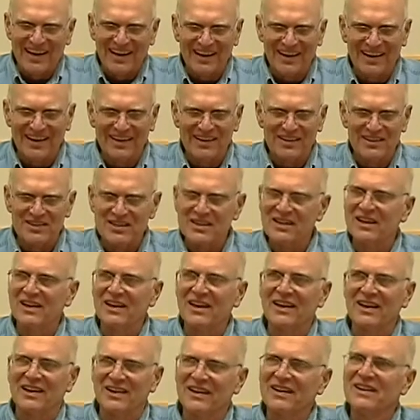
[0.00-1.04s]
uh, Da
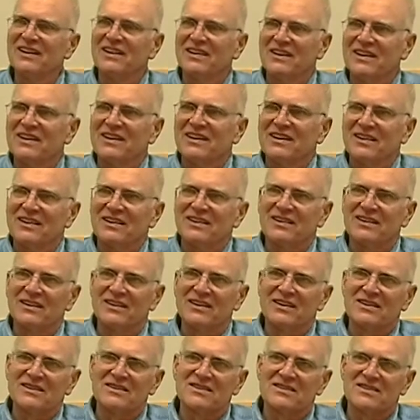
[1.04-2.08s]
Nang. Da Nang?
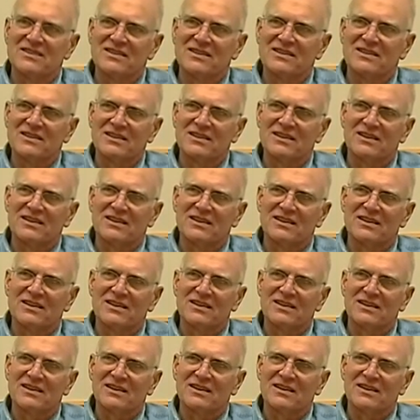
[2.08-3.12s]
Yes. What was your
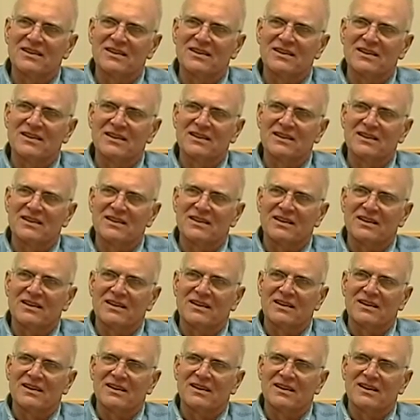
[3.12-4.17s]
impression when you first got
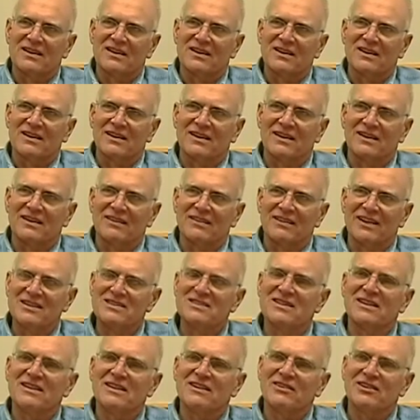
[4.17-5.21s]
there? Oh,
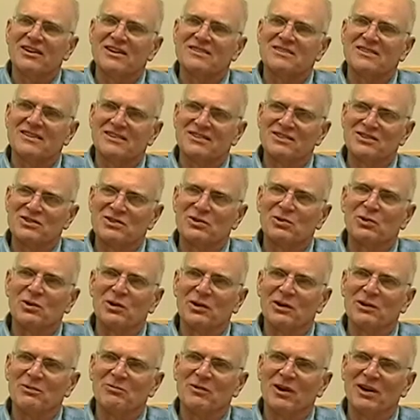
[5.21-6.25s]
that's an interesting
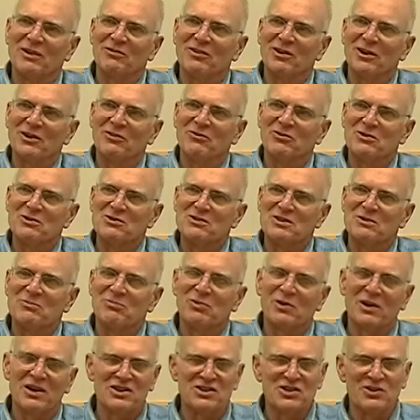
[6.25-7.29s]
story. My very first
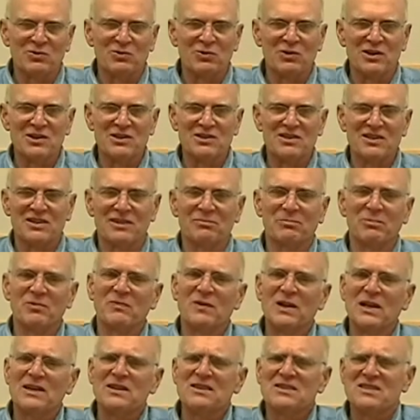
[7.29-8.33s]
impression was the
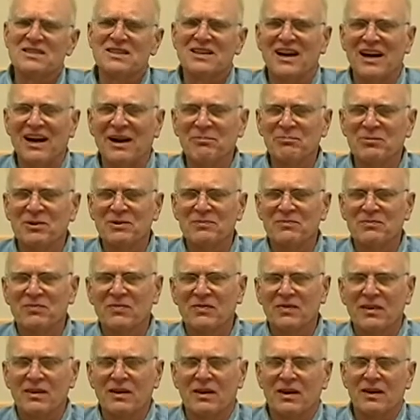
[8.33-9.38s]
plane stopped
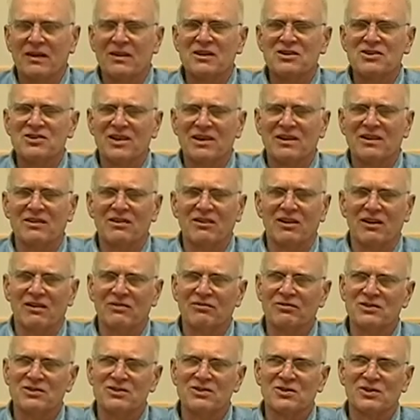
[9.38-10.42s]
and they shut it
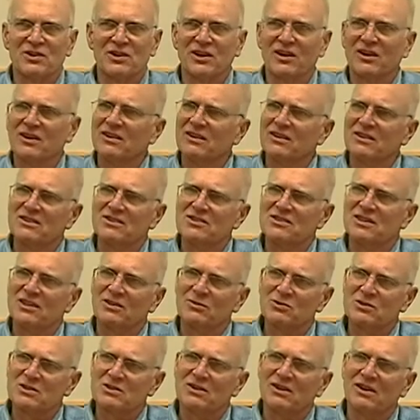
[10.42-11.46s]
off, so the air conditioning
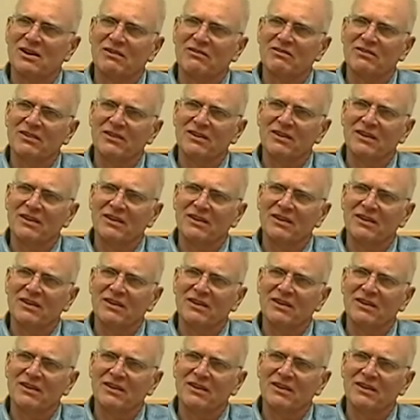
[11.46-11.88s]
was off.